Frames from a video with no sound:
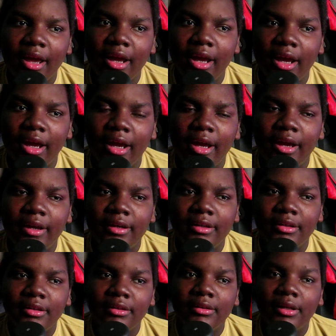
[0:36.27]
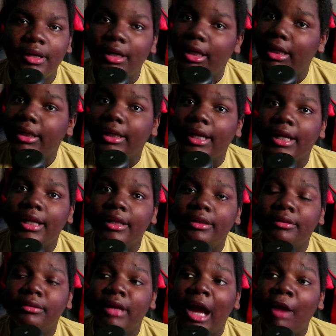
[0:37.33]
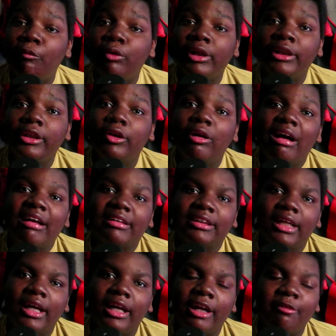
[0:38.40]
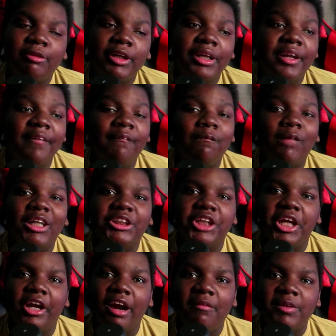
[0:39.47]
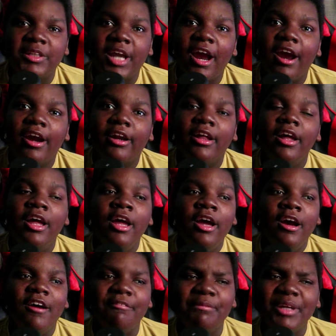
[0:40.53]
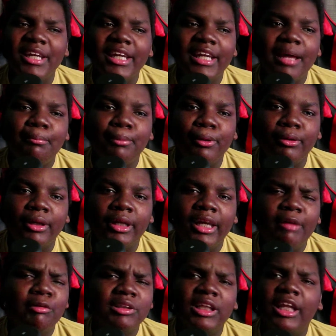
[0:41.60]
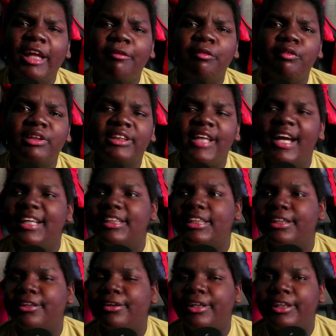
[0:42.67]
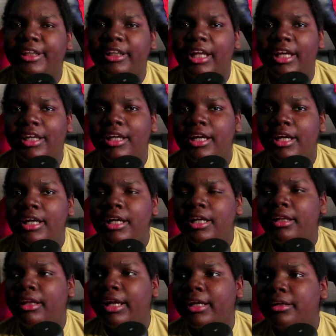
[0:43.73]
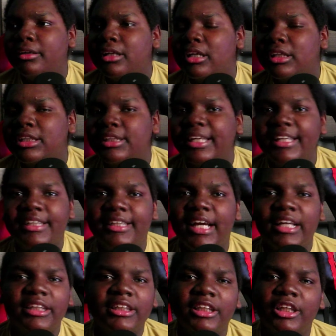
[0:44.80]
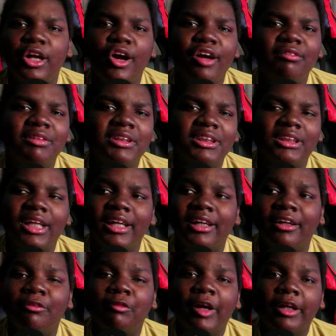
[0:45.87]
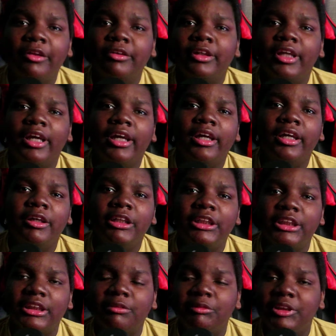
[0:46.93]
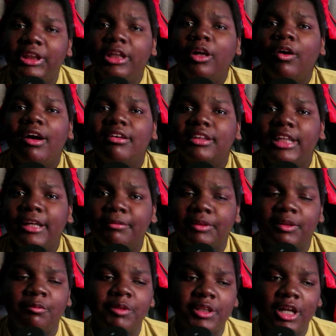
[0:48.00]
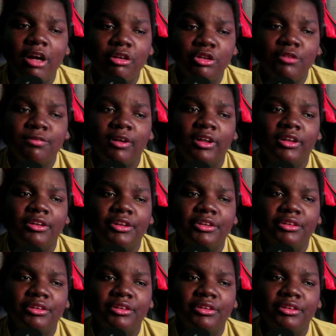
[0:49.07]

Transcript: And I had I wanted to go outside. I wanted to get fresh air. I was tired of being in that building. It wasn't like we were testing or anything like like state testing. No, it was just like a regular day. Just we didn't go outside for some reason. I don't know if our